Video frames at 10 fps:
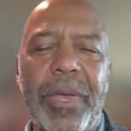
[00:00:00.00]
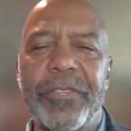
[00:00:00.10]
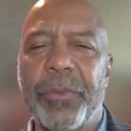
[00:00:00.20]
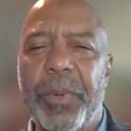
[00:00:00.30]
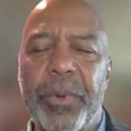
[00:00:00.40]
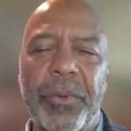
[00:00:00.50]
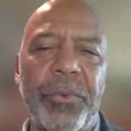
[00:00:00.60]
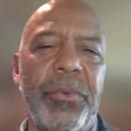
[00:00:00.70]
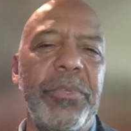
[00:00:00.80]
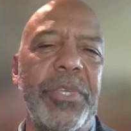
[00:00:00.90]
as we were
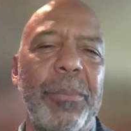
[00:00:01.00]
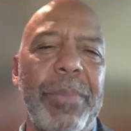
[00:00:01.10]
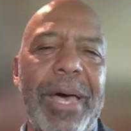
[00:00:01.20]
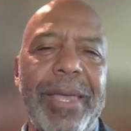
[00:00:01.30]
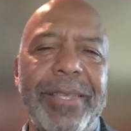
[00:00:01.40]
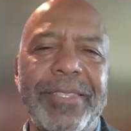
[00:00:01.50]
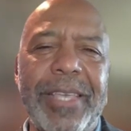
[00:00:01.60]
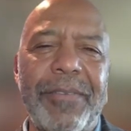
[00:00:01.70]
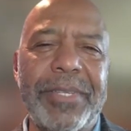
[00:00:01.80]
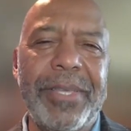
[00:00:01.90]
cruising by at
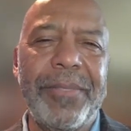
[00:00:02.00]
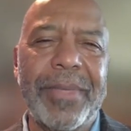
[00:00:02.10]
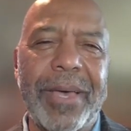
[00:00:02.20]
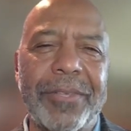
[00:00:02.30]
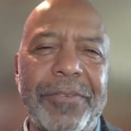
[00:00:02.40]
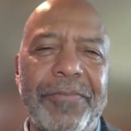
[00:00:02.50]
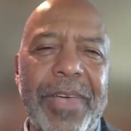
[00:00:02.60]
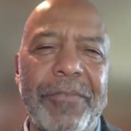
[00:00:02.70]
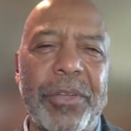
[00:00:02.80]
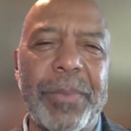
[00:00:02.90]

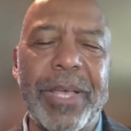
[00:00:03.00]
17,500